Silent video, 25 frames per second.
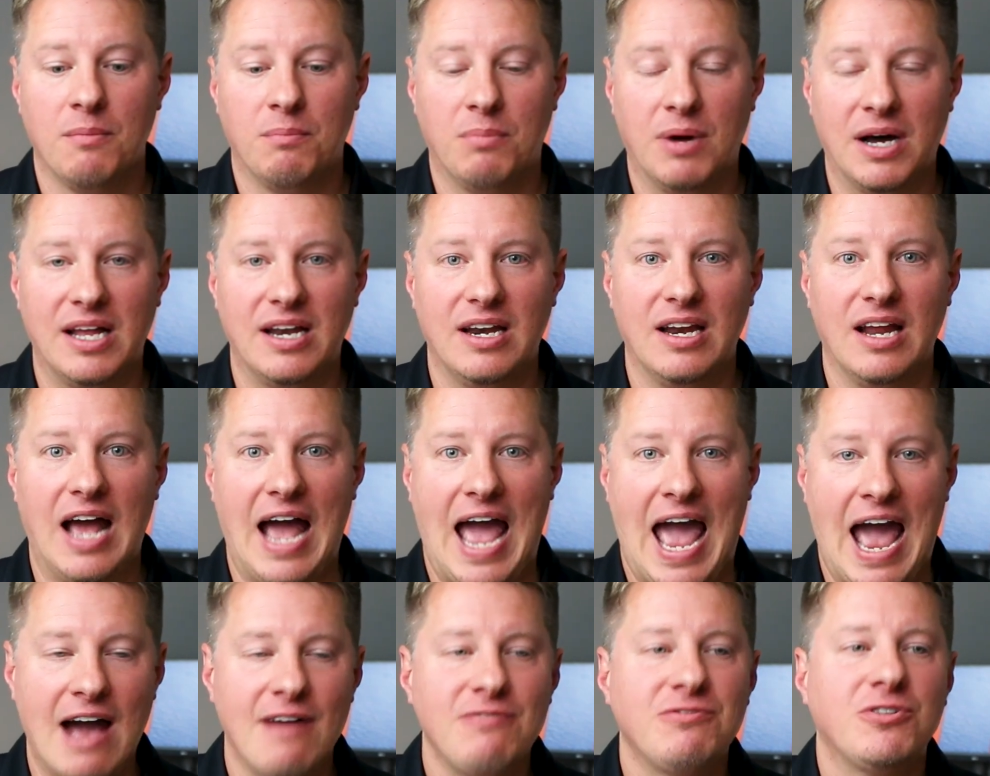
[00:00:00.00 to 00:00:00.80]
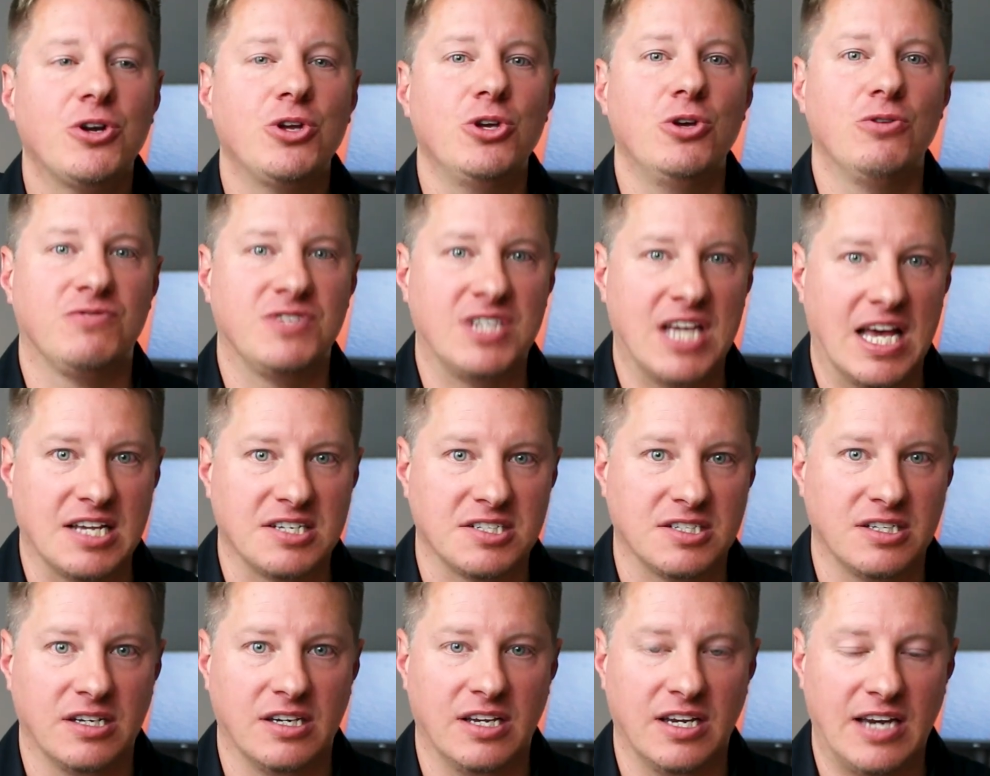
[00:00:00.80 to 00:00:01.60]
But after you've
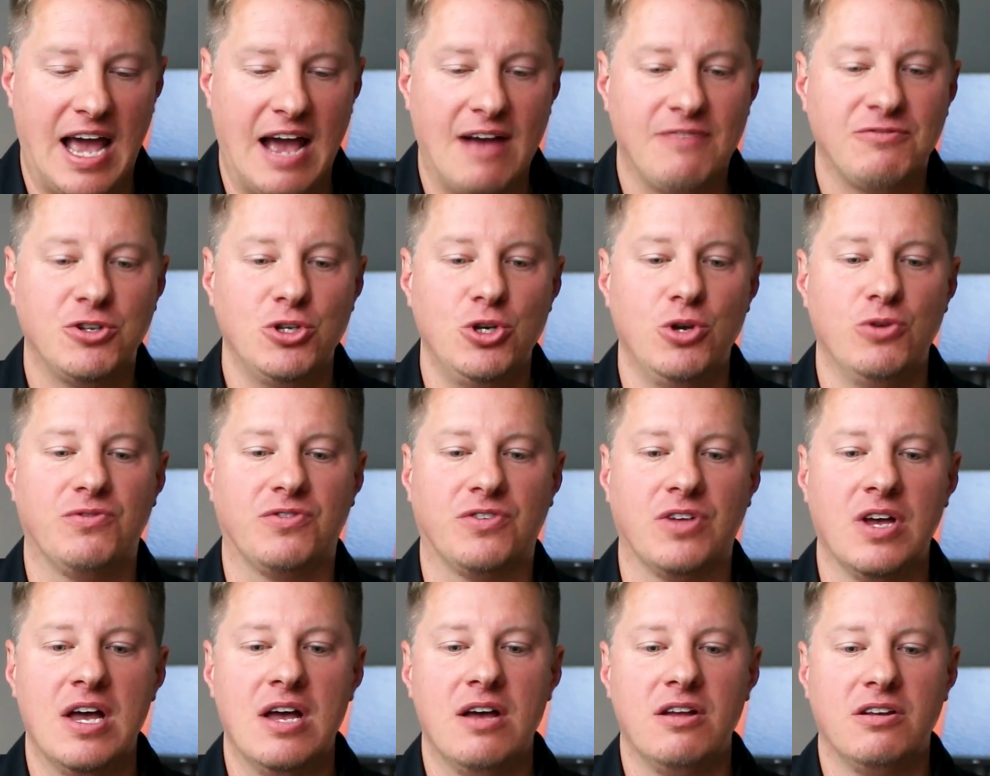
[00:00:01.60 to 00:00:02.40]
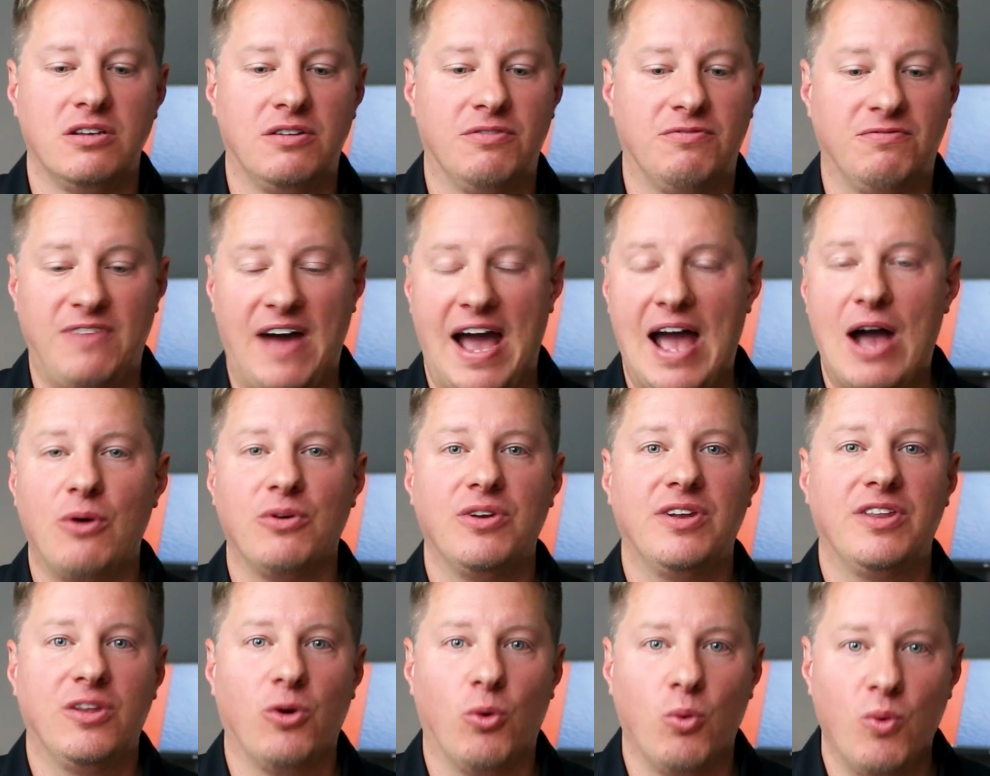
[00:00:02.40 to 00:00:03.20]
tested and after you've
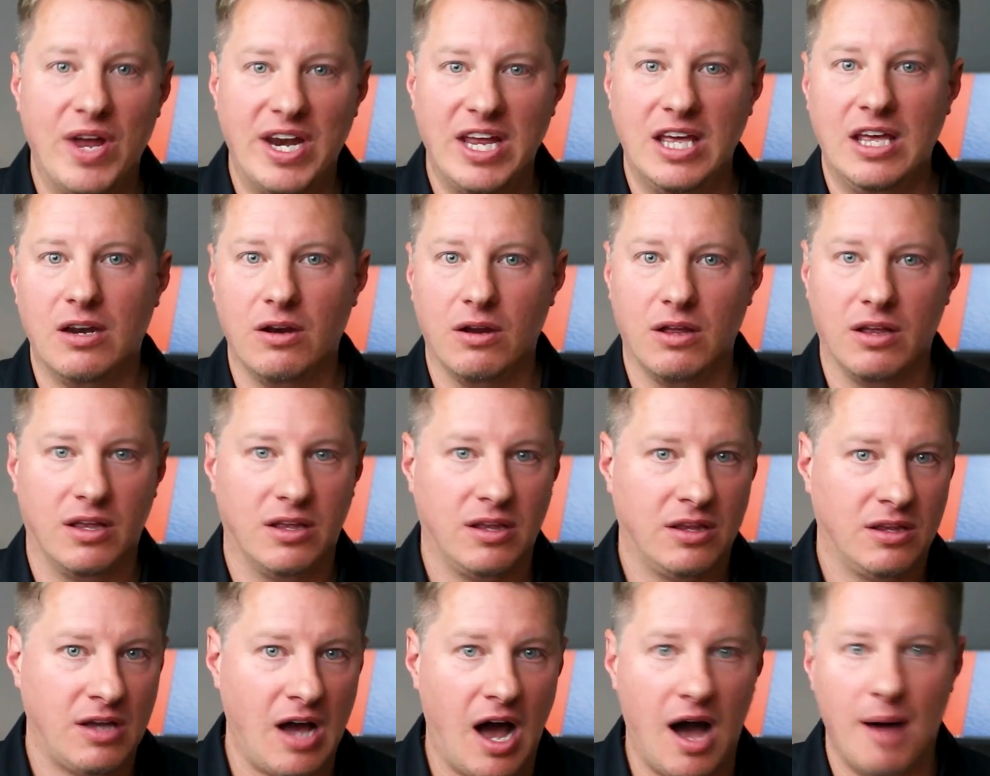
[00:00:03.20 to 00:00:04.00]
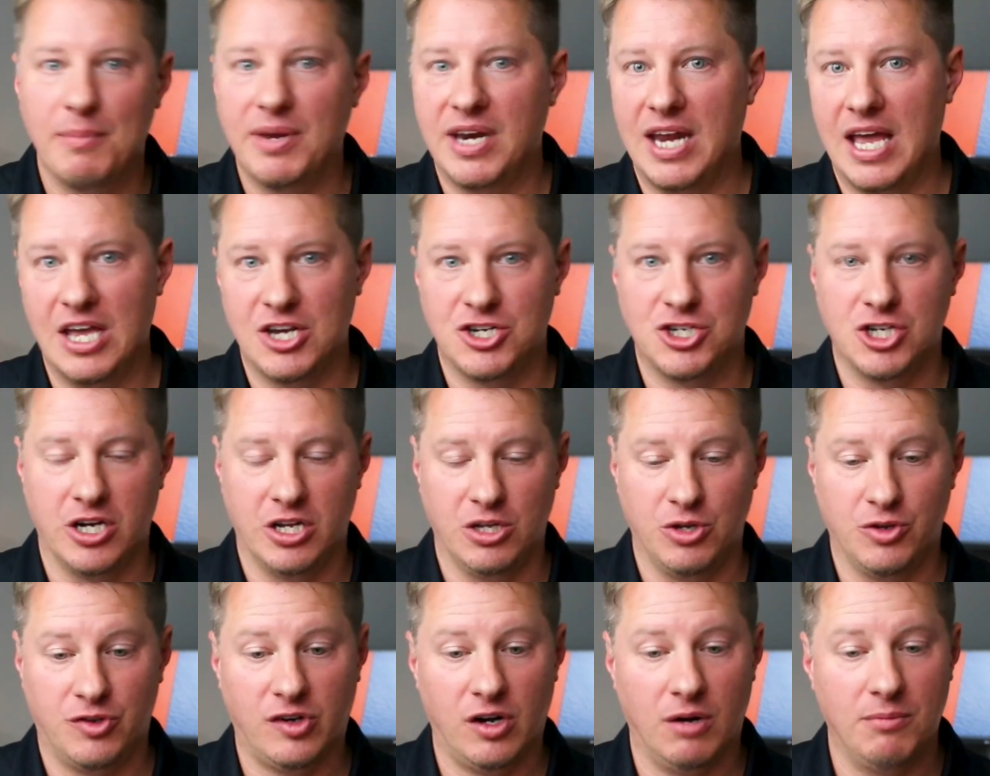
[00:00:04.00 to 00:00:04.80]
found the winning combination
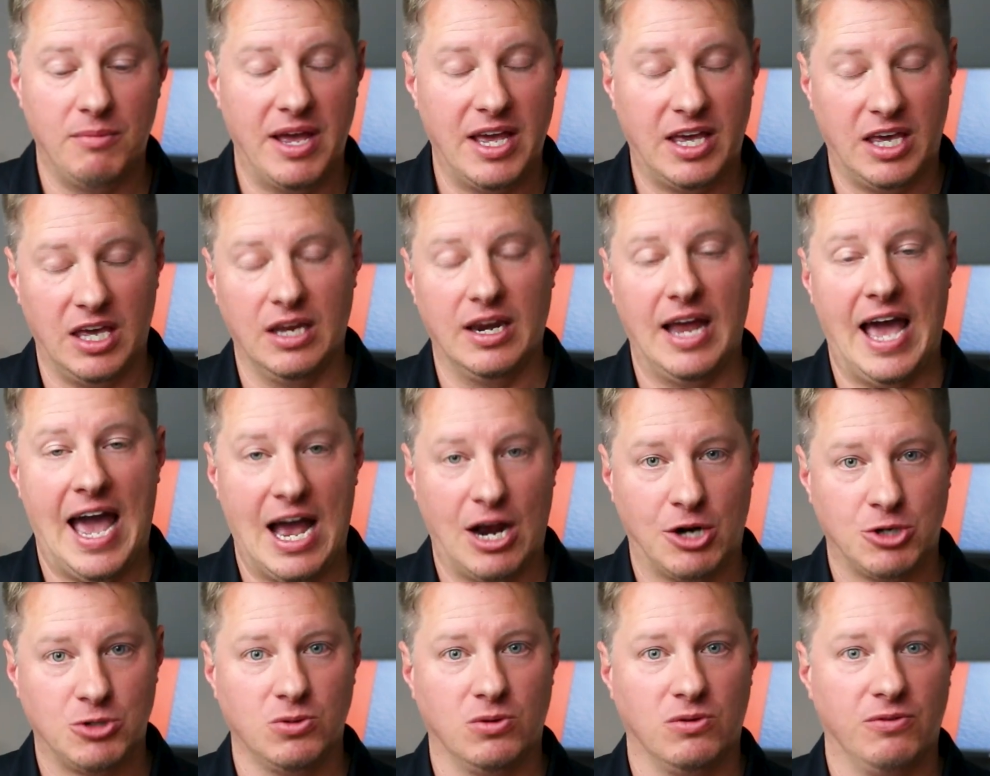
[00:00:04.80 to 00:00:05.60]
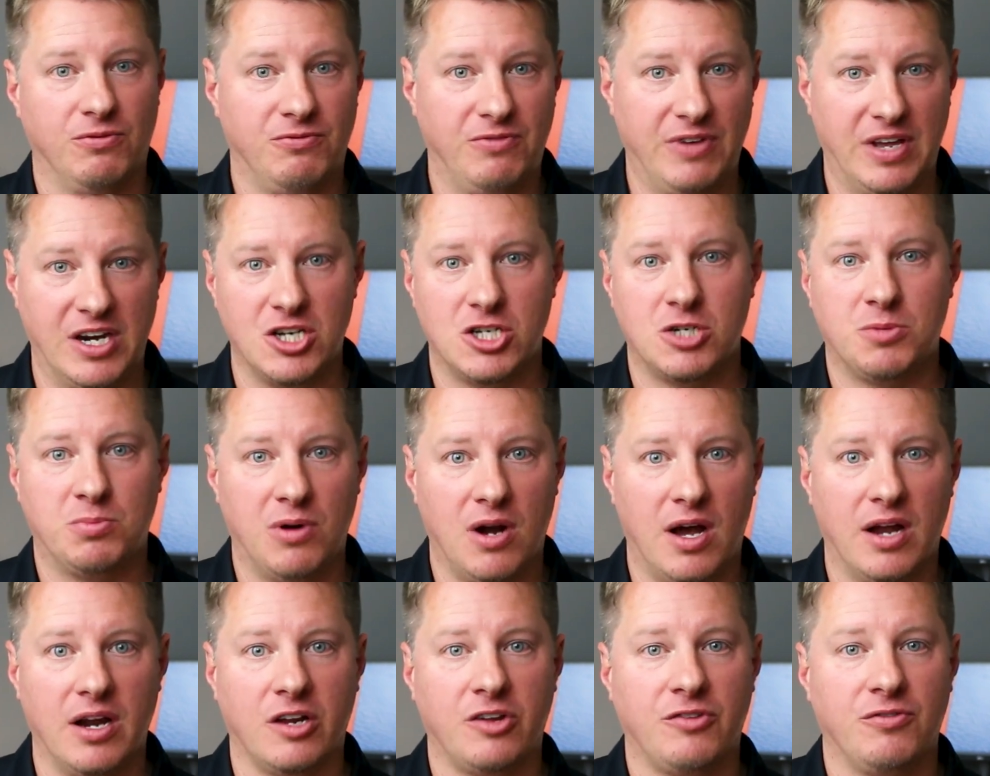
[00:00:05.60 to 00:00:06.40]
and you start making actual finished
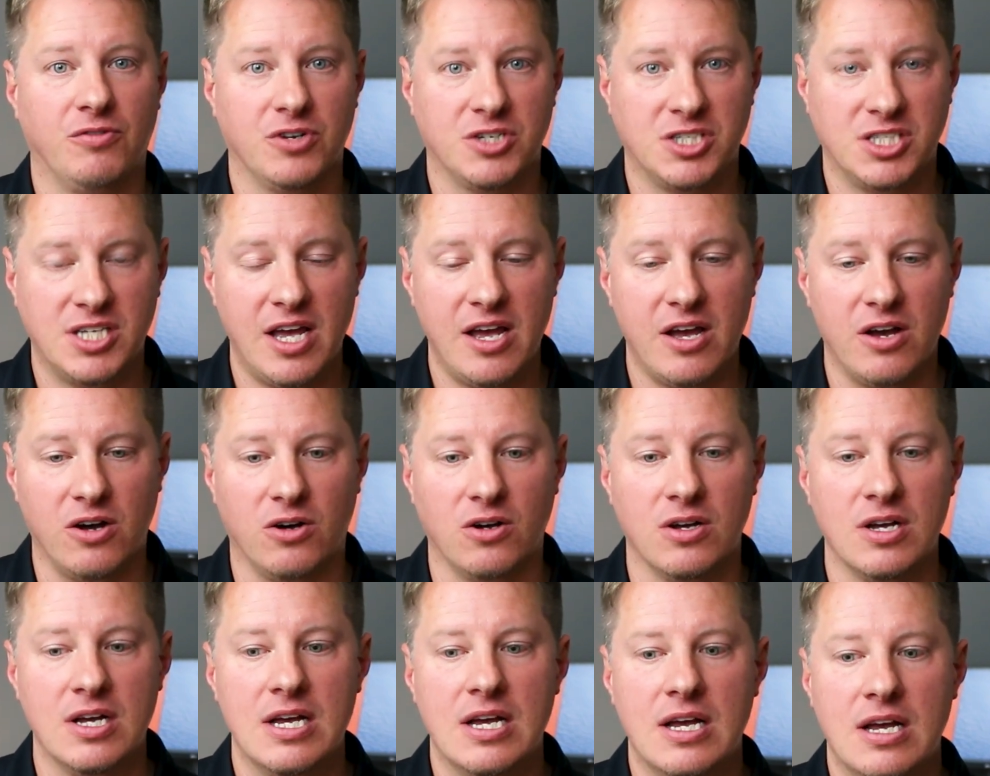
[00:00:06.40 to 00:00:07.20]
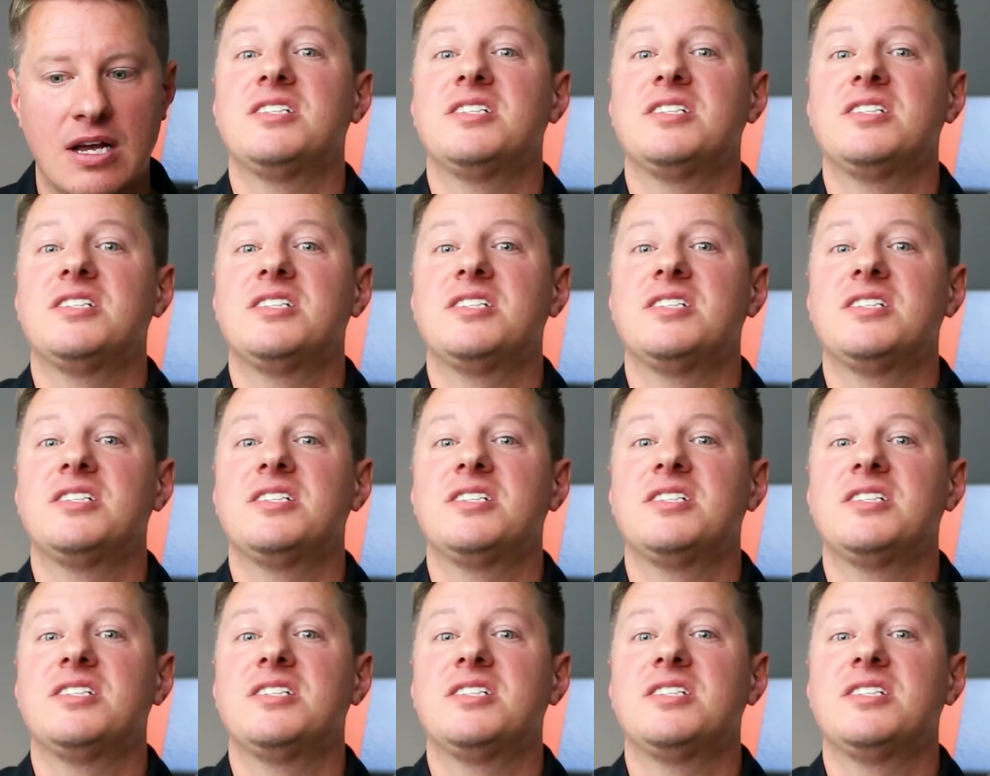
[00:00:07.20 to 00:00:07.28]
products for sale,